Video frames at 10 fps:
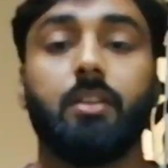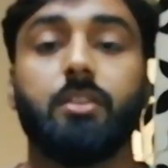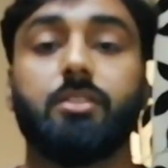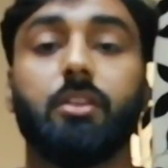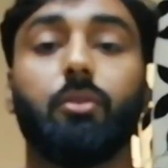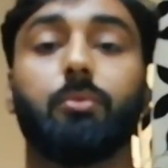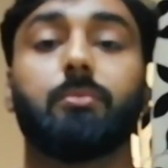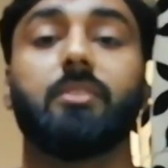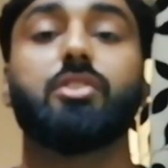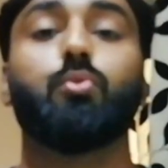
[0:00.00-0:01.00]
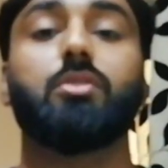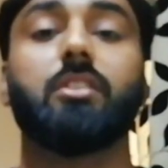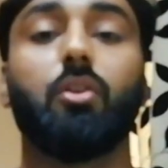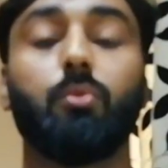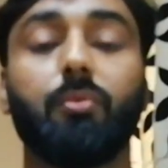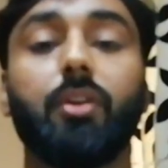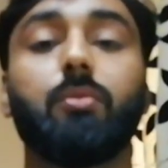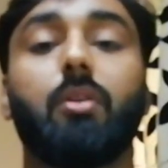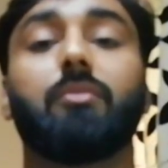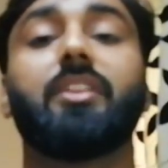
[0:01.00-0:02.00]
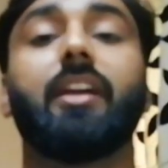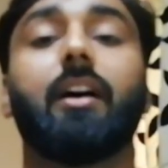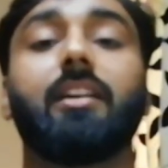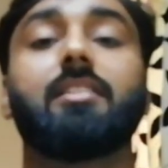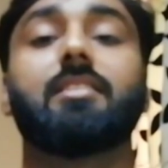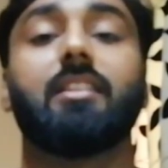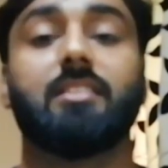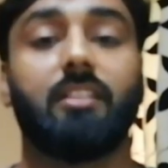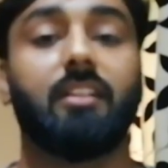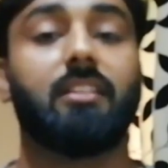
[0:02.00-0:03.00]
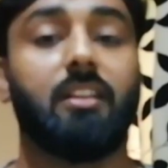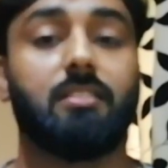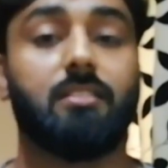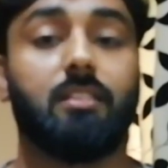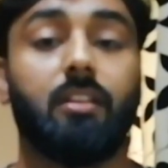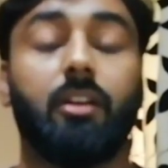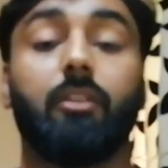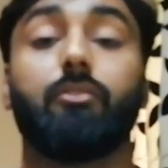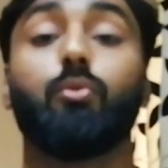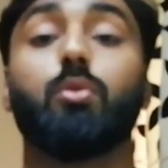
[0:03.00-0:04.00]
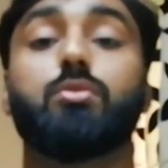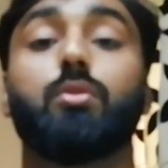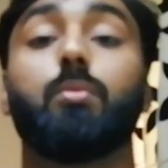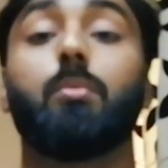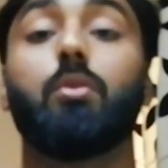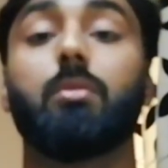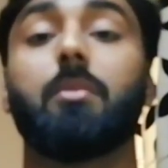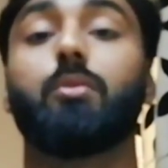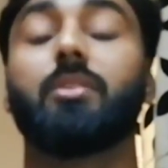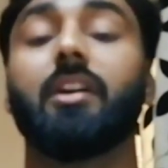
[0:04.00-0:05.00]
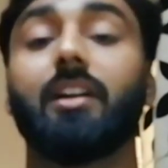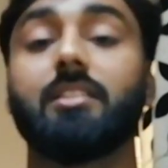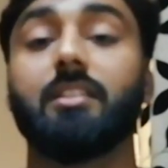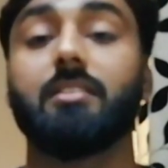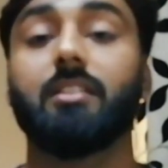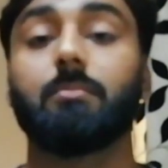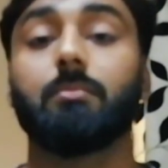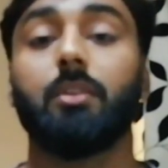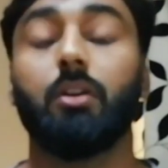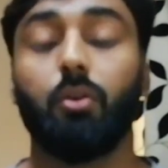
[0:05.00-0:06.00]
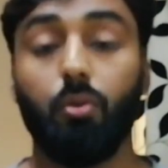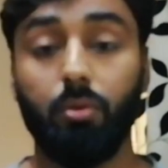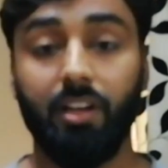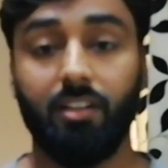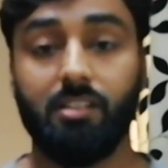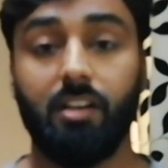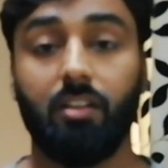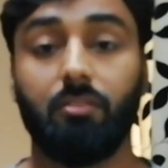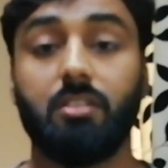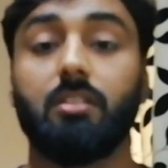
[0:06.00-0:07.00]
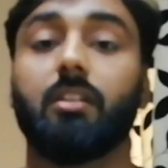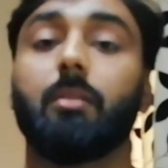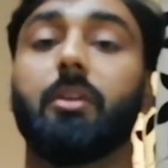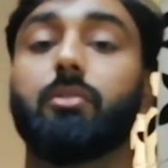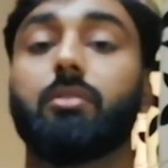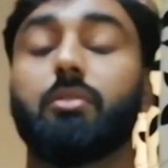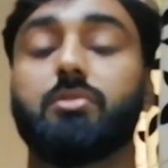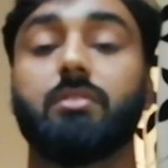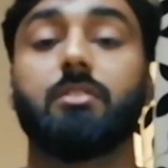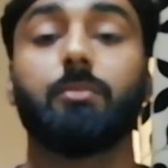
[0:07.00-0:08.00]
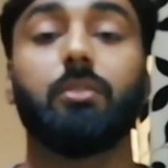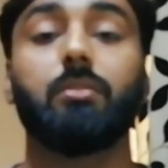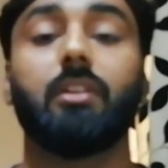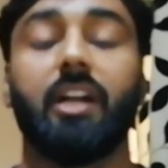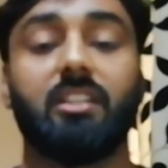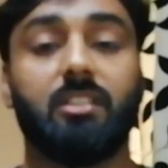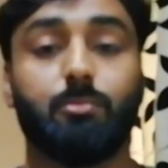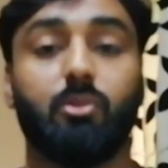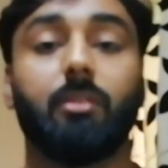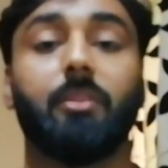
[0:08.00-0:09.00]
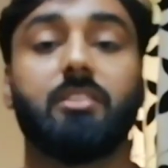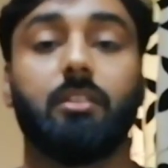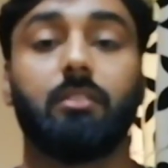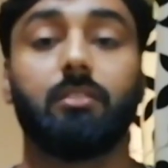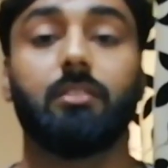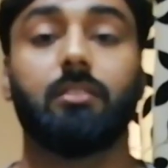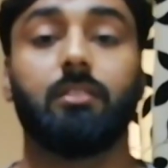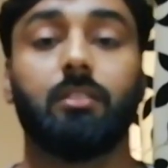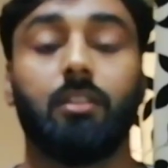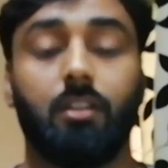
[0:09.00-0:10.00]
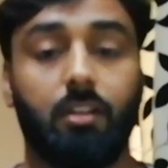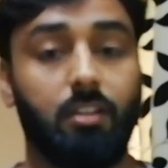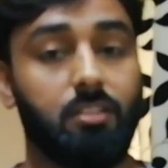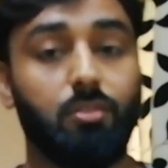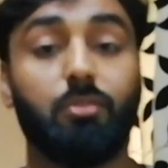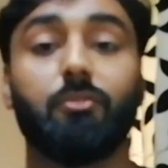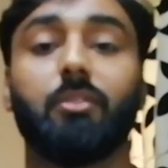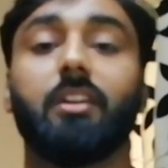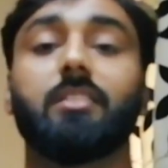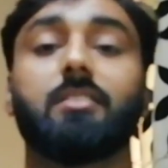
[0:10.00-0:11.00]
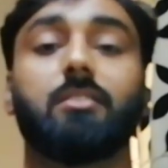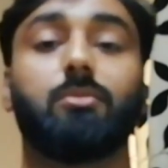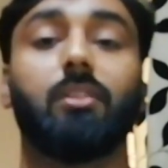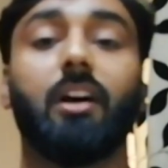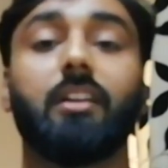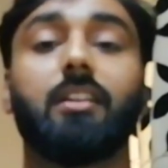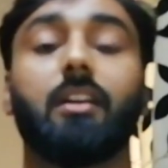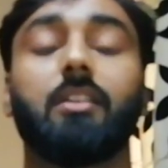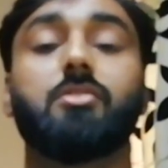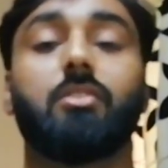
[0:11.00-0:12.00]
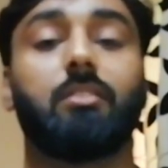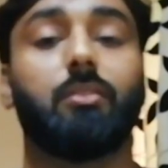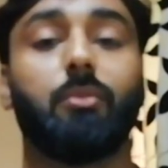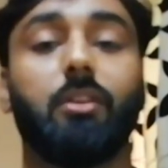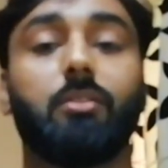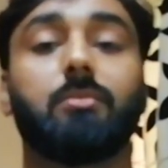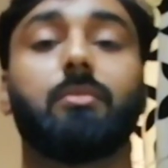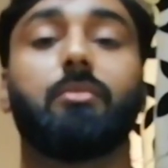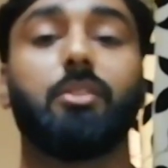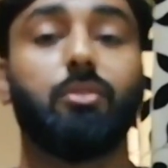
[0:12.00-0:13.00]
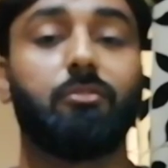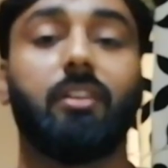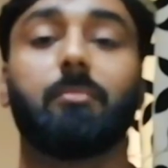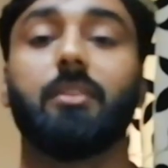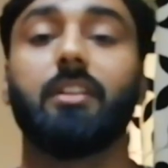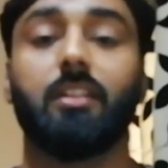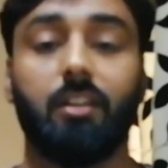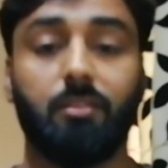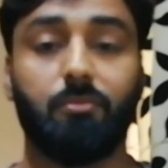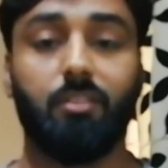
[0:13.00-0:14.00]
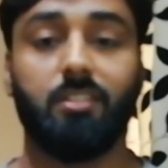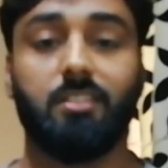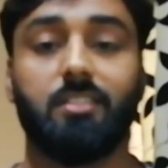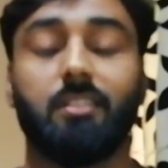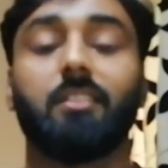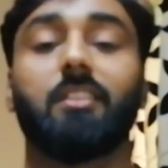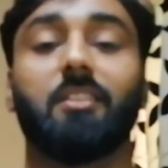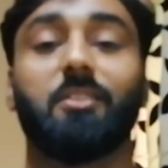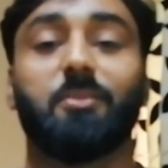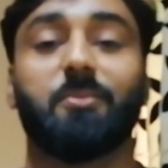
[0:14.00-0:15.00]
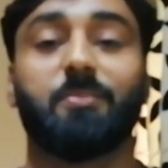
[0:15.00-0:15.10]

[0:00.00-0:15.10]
So this was an overview of the IELTS listening test. If you want to know more about the IELTS exam or English language, comment your questions below and subscribe my channel. And don't forget to like and share the video with your family and friends. Thank you.